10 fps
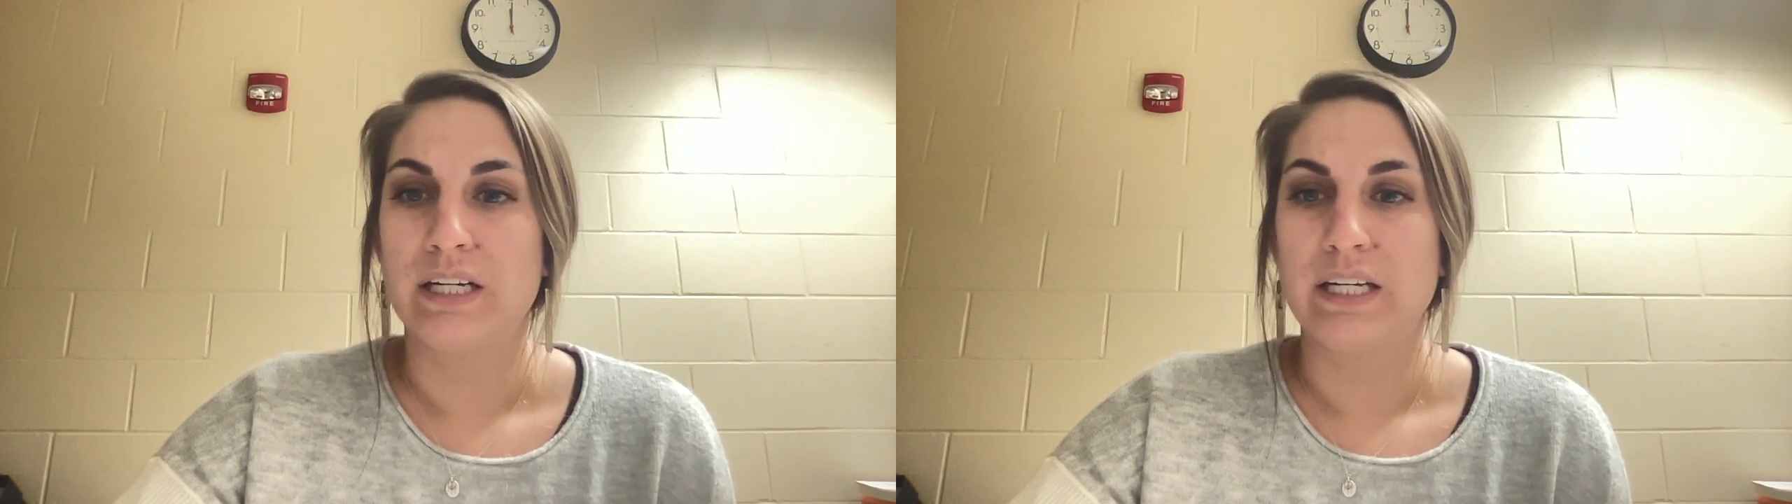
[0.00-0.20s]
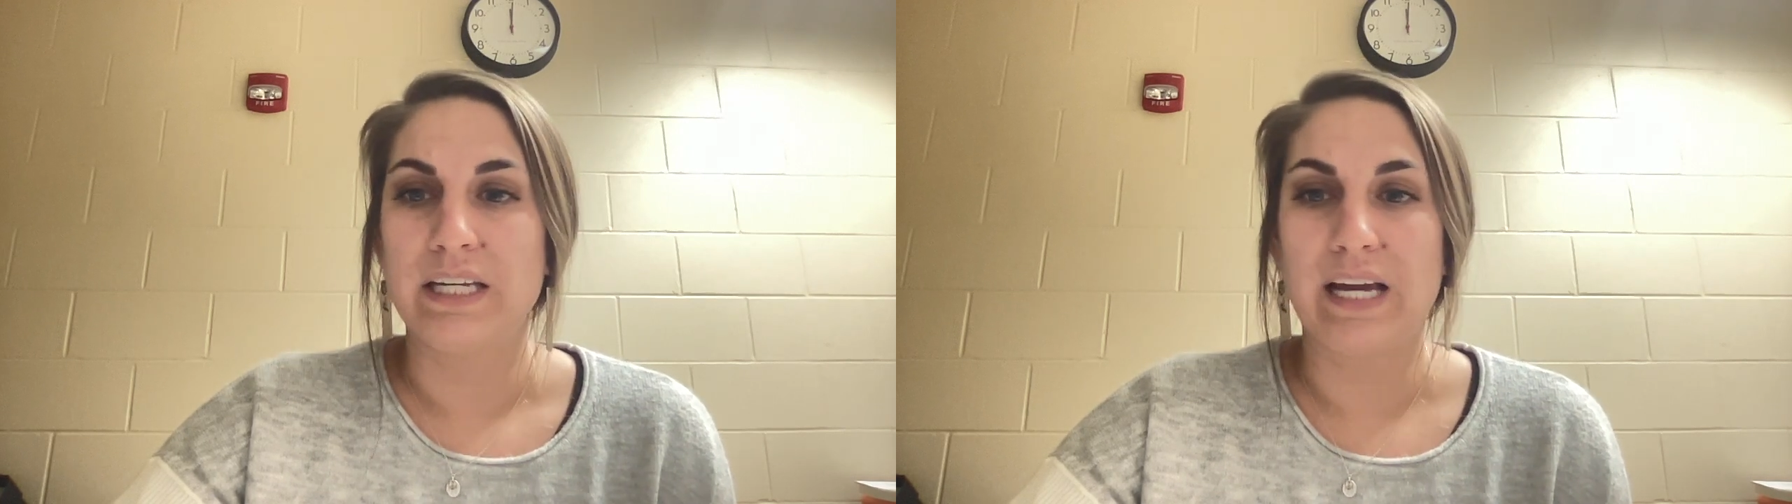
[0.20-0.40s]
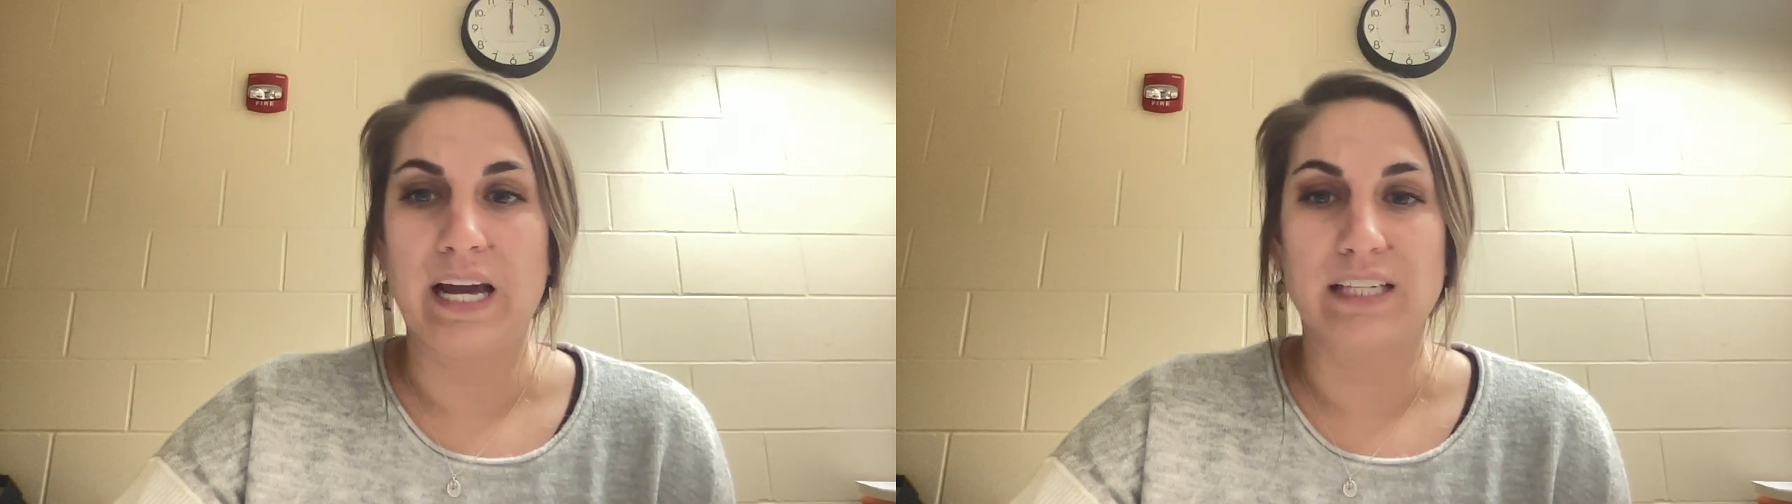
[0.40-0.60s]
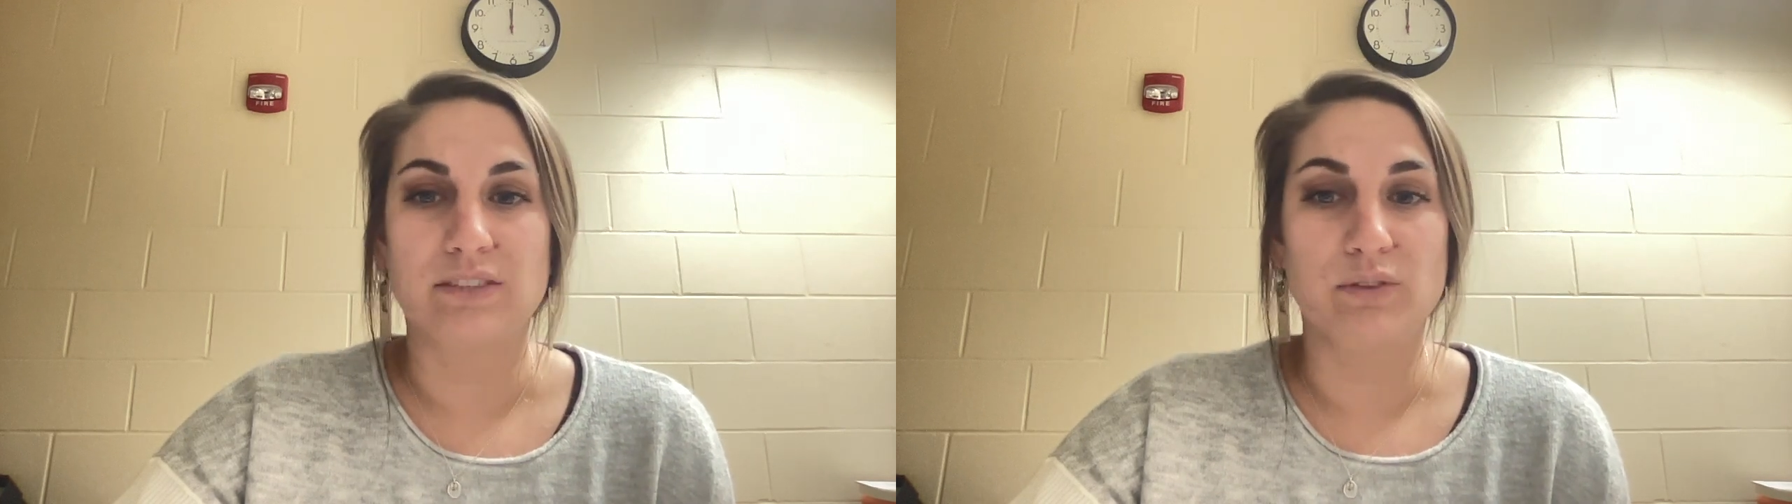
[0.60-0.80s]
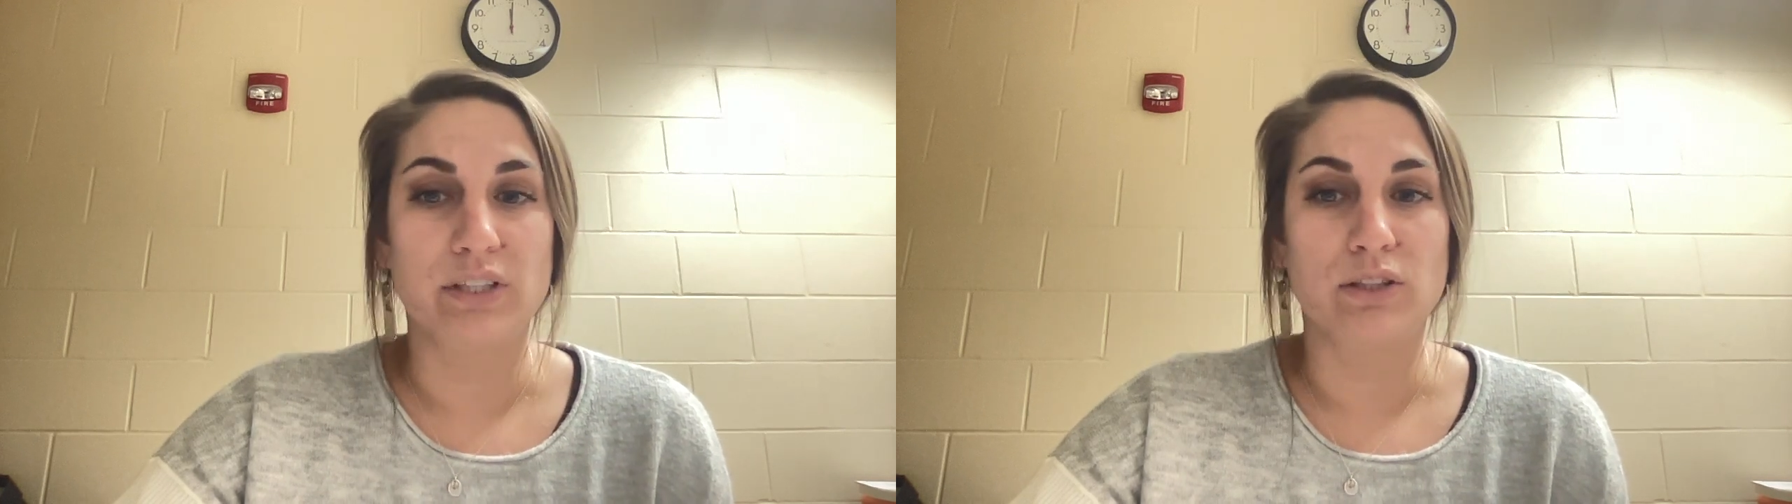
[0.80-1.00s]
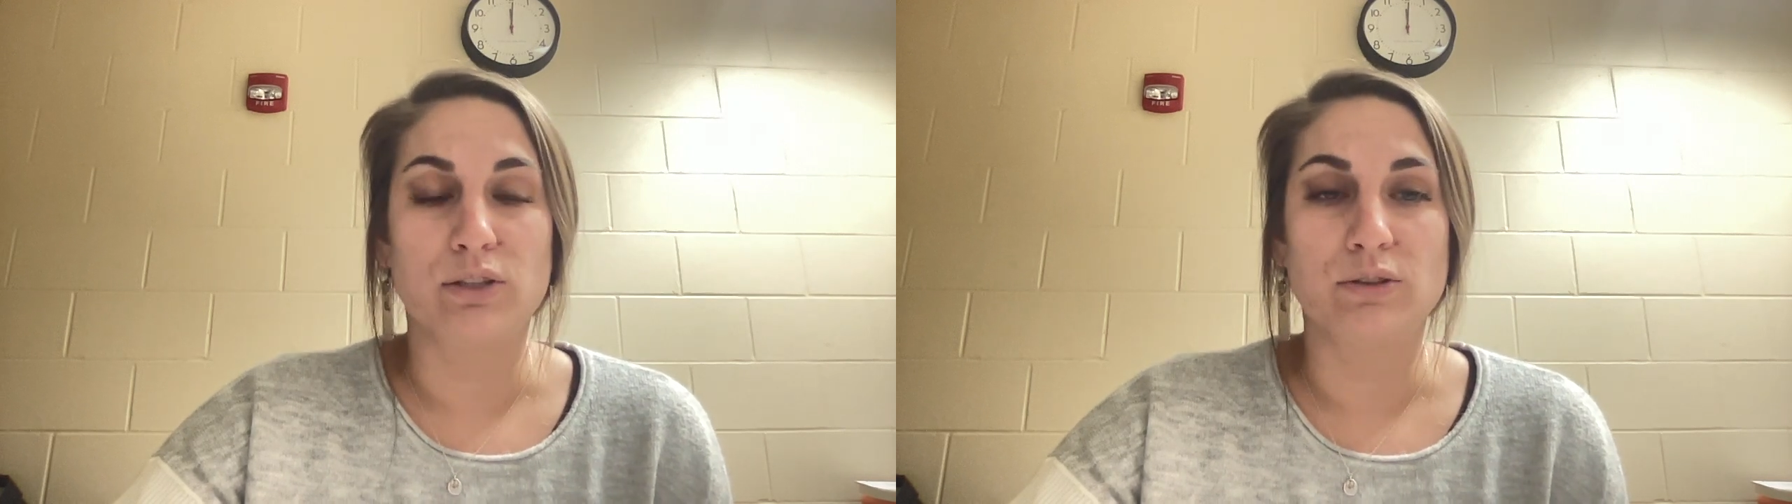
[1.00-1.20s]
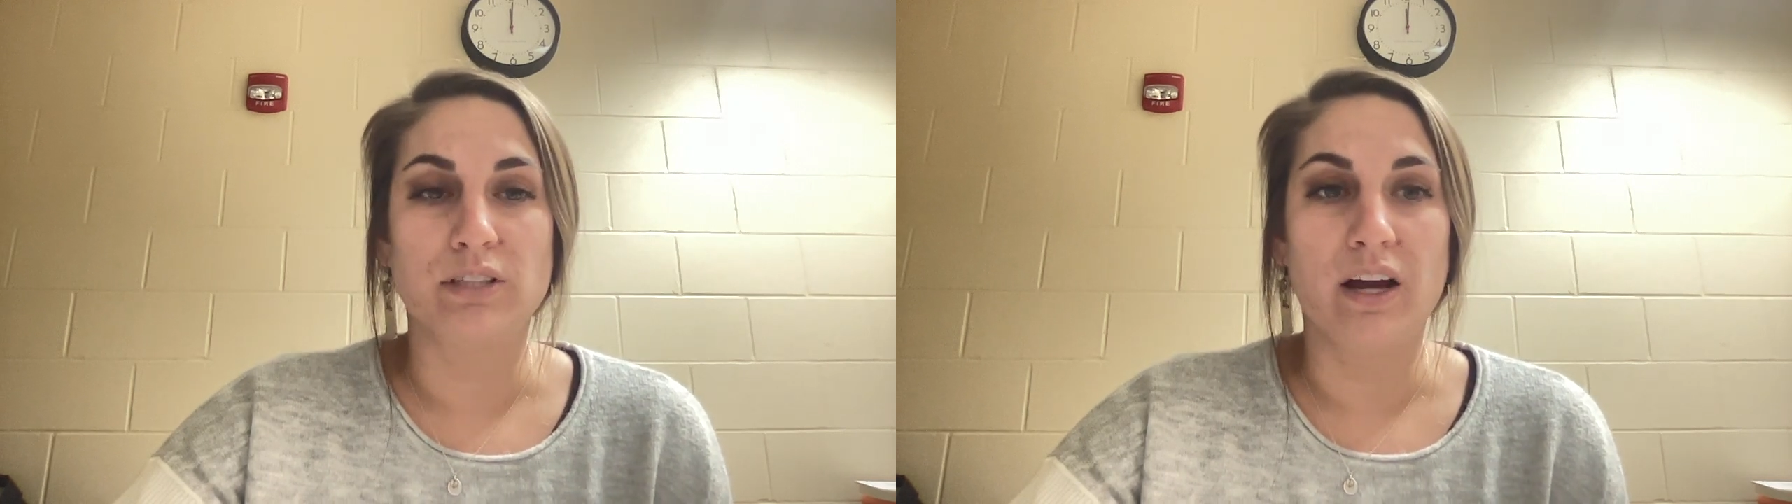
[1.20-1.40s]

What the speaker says: He actively includes